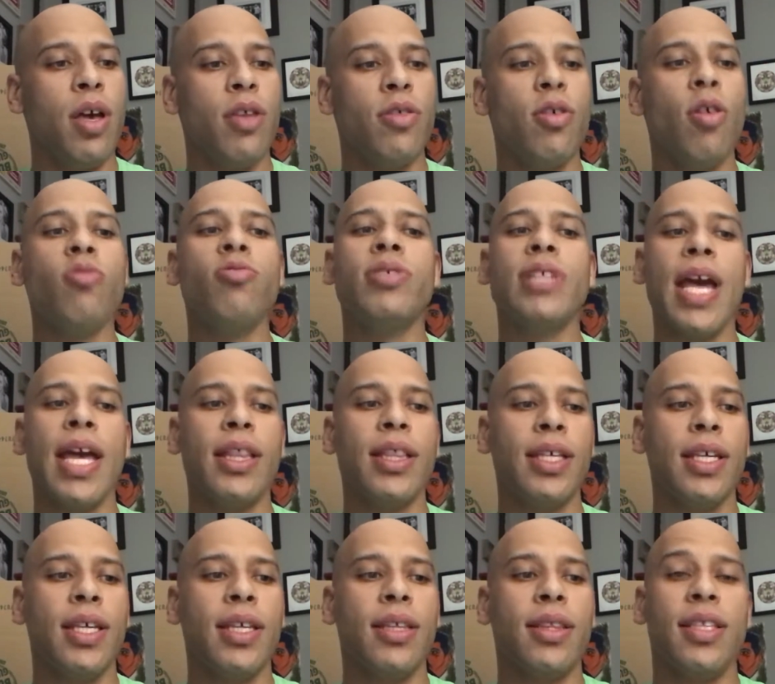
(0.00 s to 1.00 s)
Though
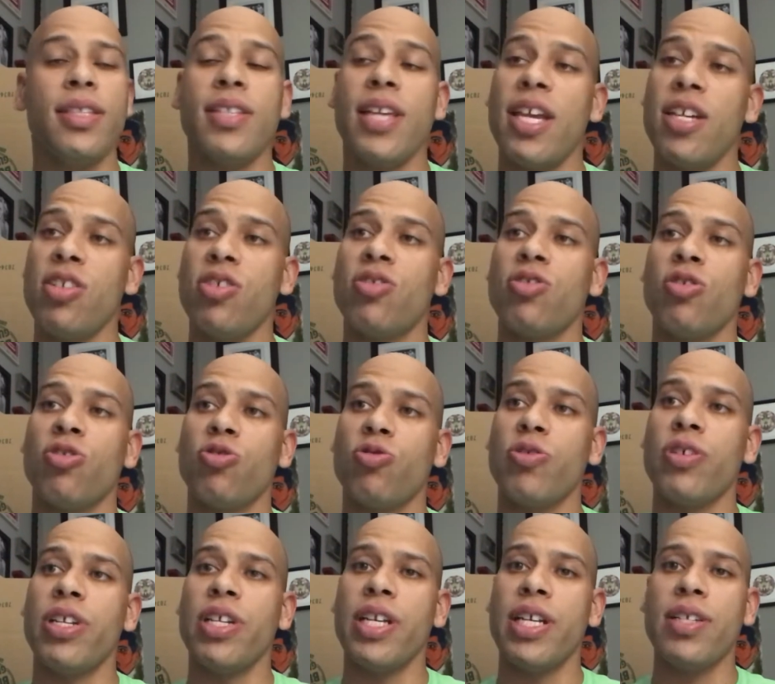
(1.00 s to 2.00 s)
deadly, these agents are
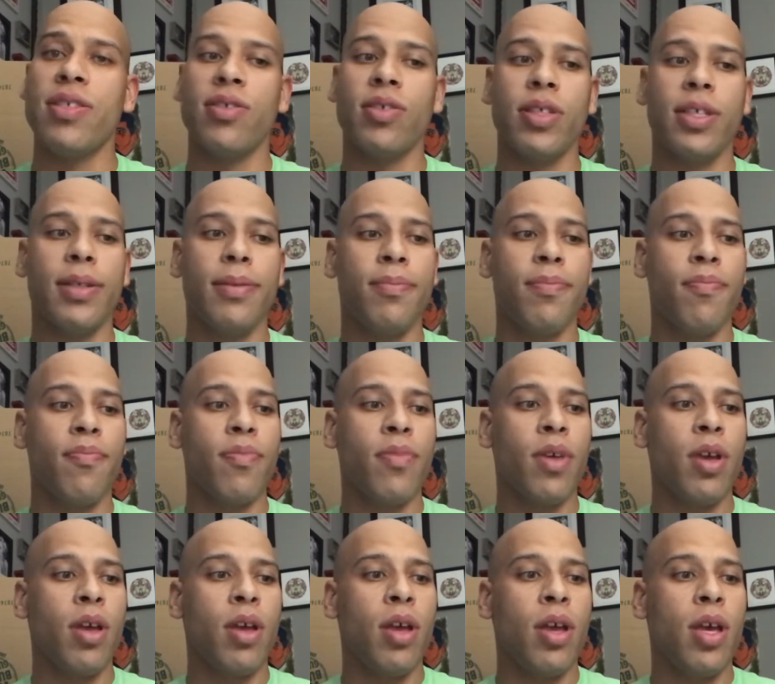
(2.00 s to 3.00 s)
treated easily.
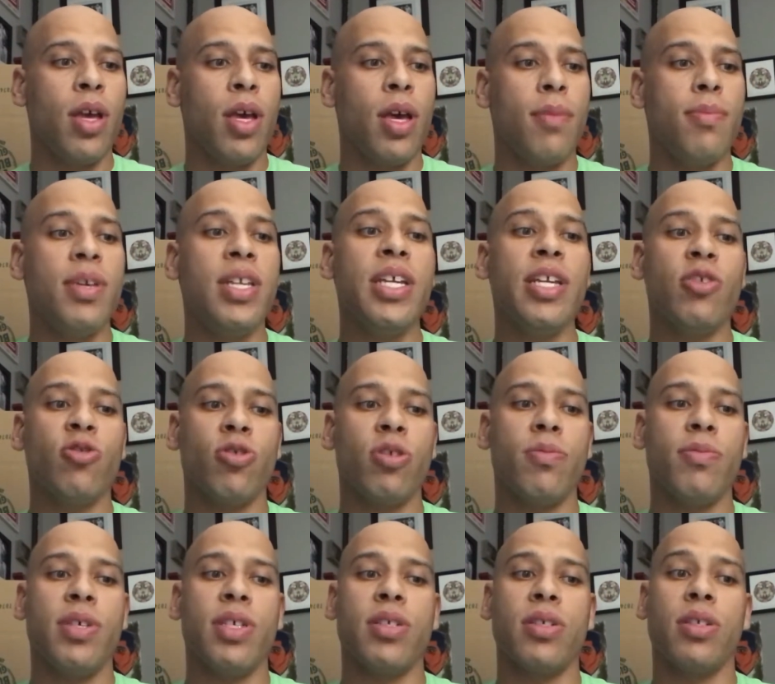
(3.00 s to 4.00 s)
Immediate
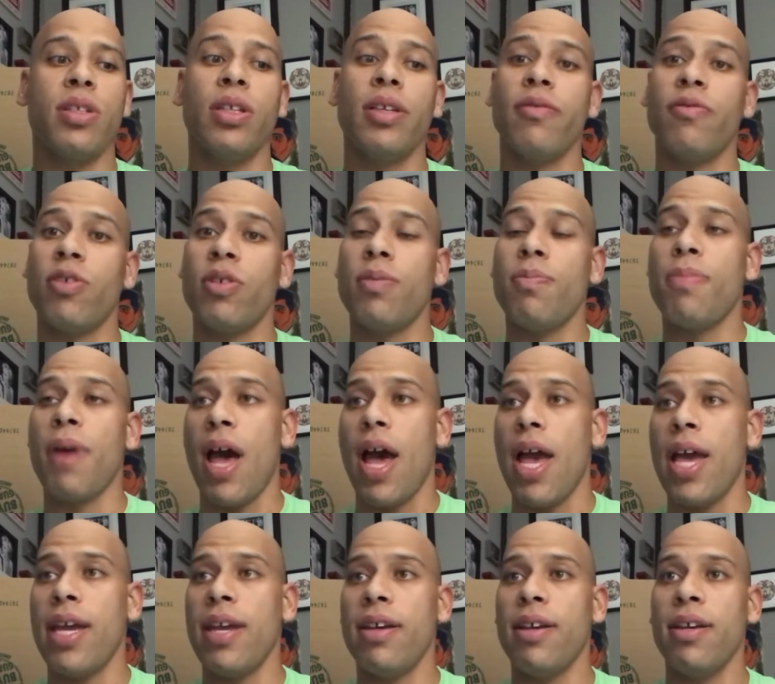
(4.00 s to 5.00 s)
treatment is delivered
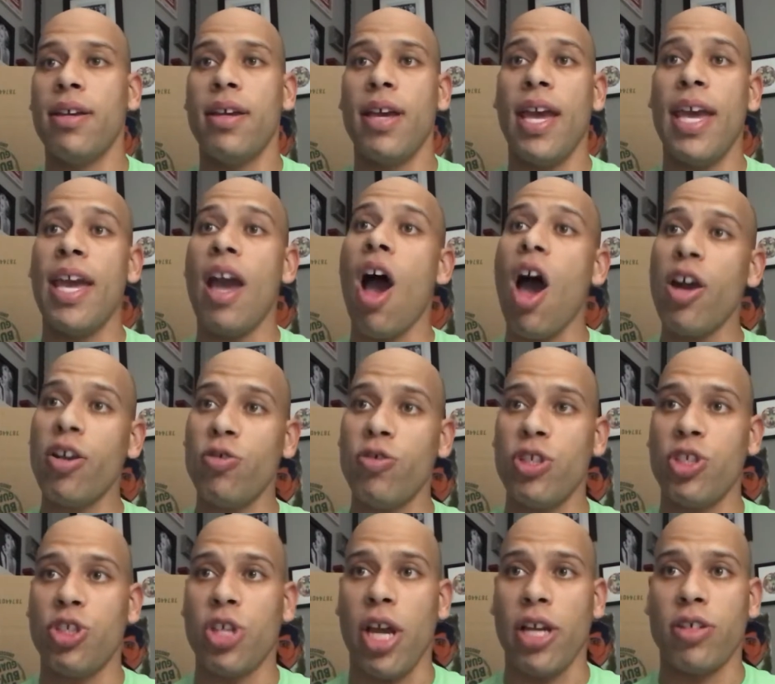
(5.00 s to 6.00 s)
by an
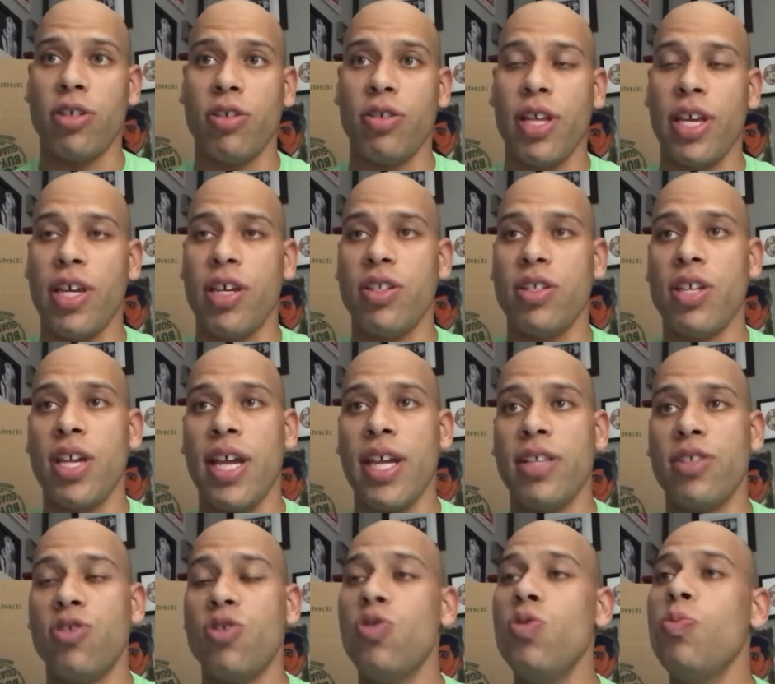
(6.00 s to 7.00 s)
autoinjector that
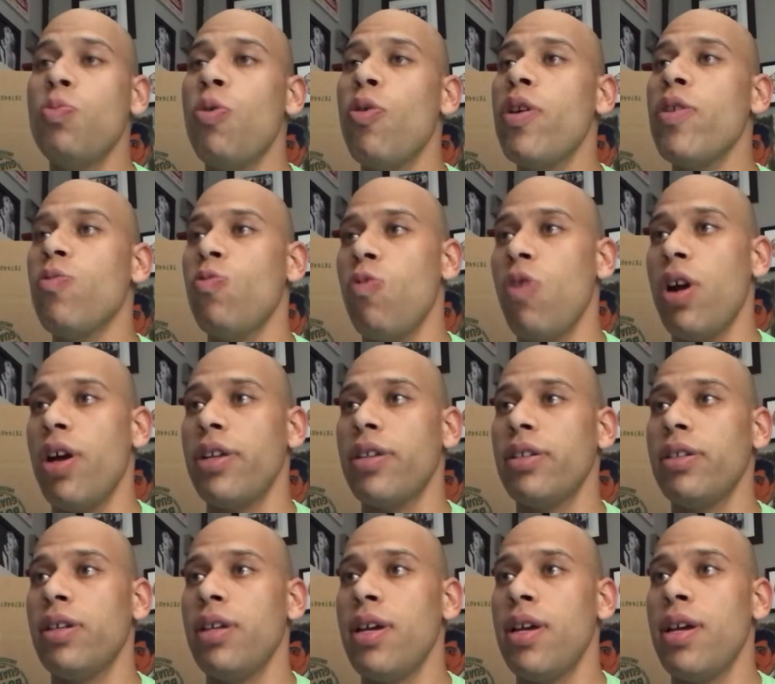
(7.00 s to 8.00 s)
contains
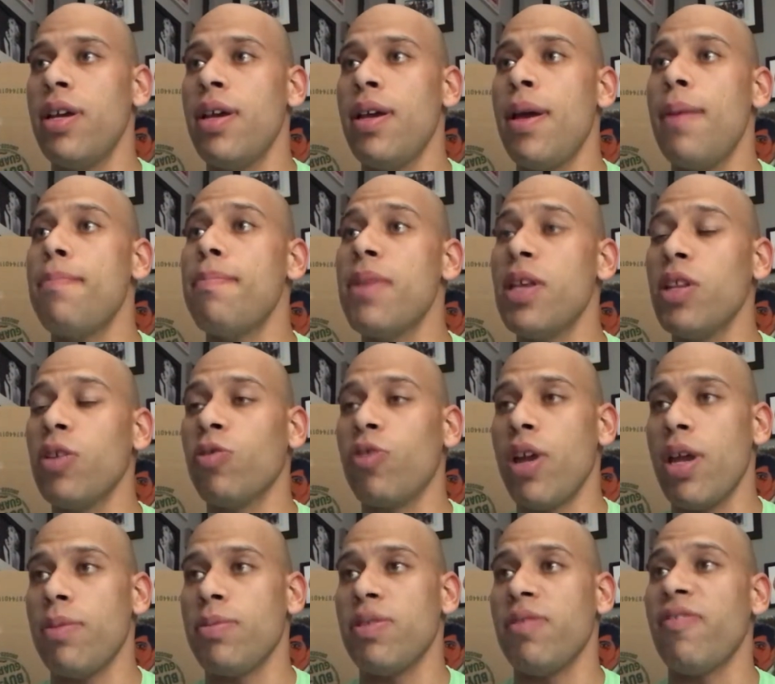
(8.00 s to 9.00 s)
2.1
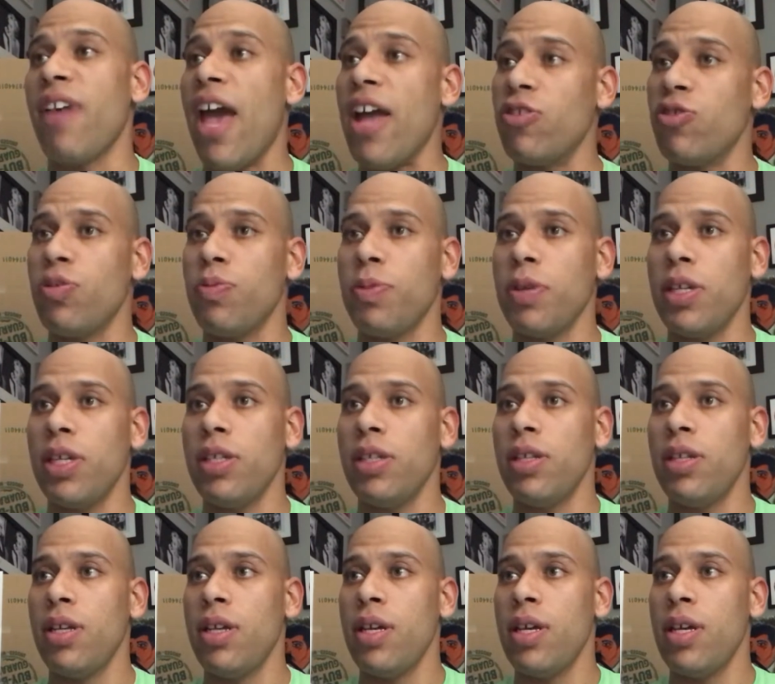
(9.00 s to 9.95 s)
milligrams of atropine